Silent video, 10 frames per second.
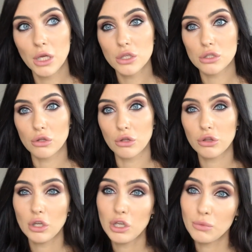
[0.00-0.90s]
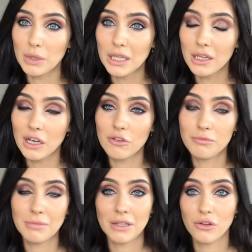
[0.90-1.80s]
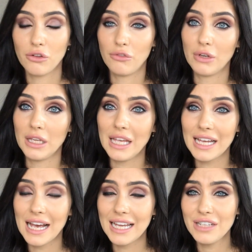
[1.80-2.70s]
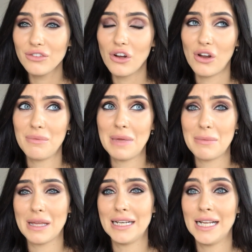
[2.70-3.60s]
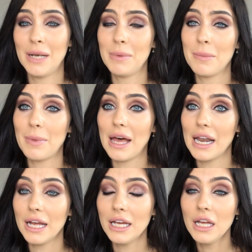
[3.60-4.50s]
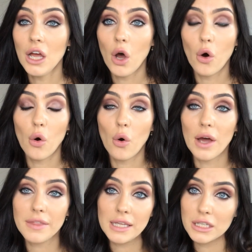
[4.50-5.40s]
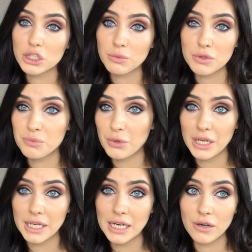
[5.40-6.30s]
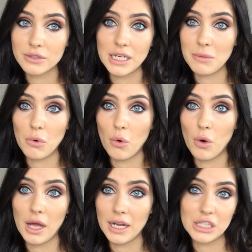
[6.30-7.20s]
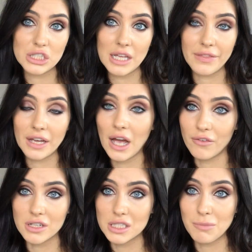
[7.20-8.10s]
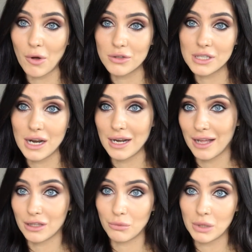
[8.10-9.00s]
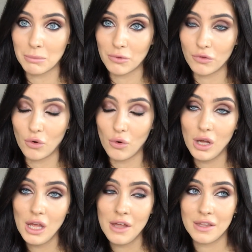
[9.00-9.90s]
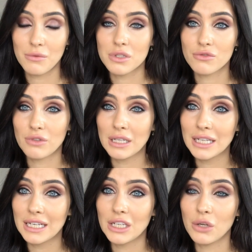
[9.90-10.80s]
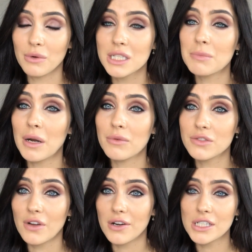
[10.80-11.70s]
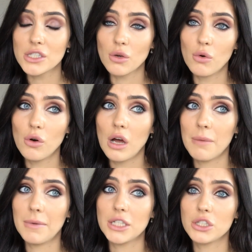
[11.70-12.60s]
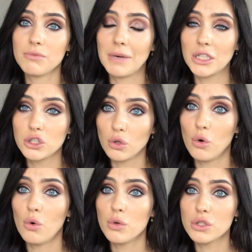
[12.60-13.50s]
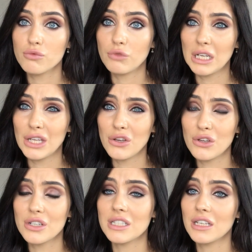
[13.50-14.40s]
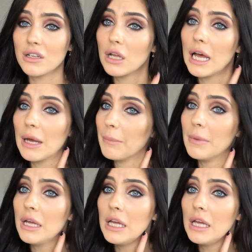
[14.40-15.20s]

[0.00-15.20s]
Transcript: So the third week of month 3, it kind of got maybe a little bit better, or I think I just wasn't breaking out anymore and I just had the current spots that I'd had the week before. There wasn't really any new ones, but I was very sore and my jaw was really hurting, and